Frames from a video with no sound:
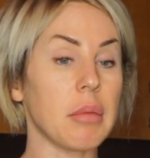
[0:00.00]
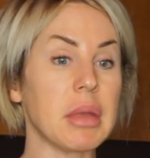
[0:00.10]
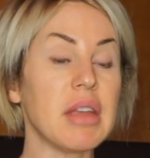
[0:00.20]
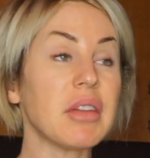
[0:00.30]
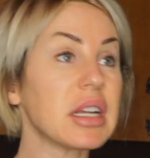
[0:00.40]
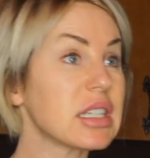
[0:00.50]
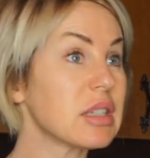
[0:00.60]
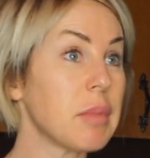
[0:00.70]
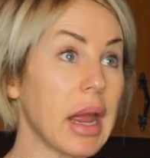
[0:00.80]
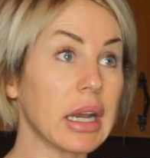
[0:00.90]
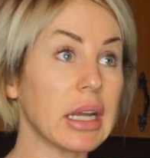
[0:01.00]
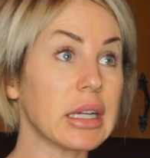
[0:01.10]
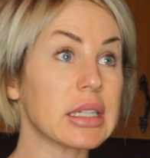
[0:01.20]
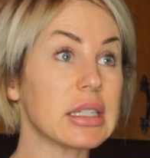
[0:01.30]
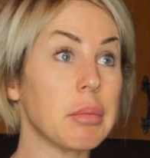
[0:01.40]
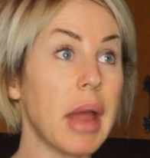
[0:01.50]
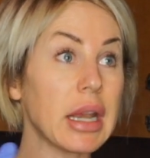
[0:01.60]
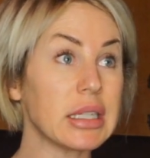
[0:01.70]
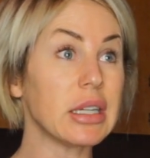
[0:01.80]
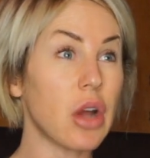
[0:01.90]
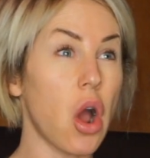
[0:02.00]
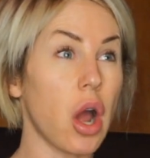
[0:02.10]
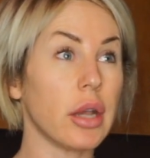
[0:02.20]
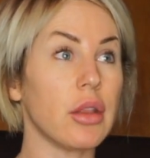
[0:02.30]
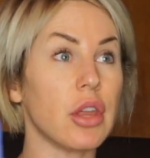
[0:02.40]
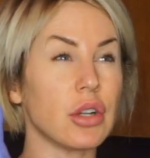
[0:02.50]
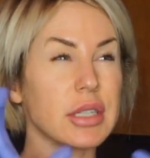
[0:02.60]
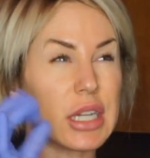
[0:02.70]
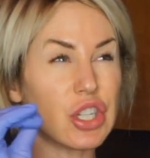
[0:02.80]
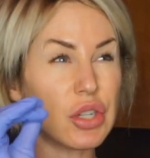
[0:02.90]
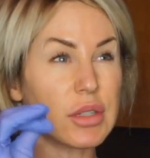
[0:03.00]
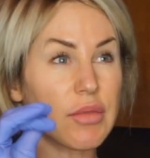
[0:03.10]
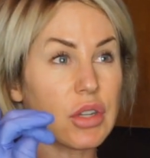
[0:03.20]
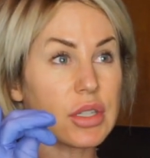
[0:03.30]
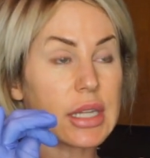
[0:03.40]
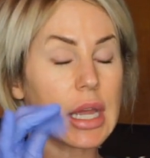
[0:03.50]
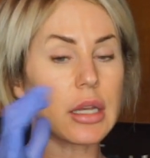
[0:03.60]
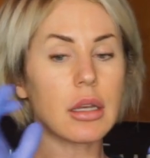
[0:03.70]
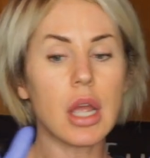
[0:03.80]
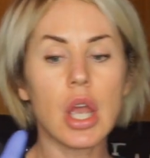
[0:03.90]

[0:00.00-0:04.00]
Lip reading: even Hispanics, depending on their tissues of their skin,